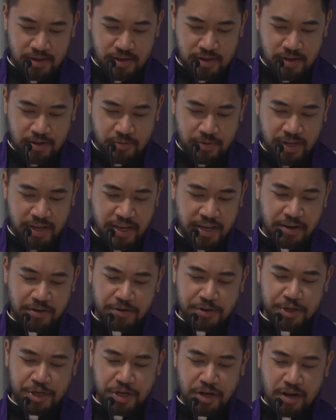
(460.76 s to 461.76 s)
we
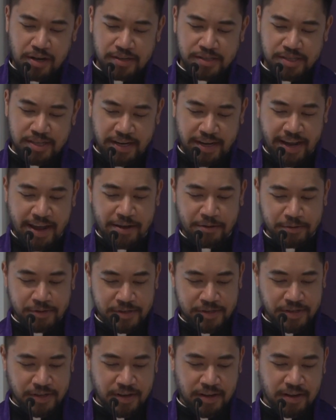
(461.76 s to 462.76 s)
hear John's
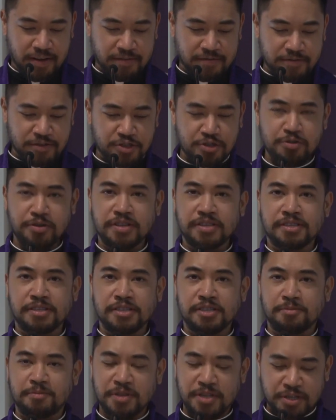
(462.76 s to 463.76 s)
account of
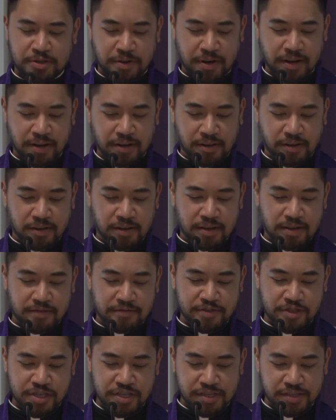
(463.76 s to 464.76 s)
Judas's betrayal
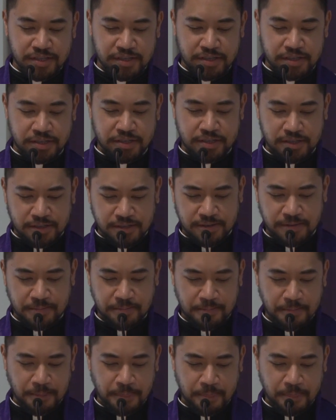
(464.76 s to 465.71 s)
of Jesus,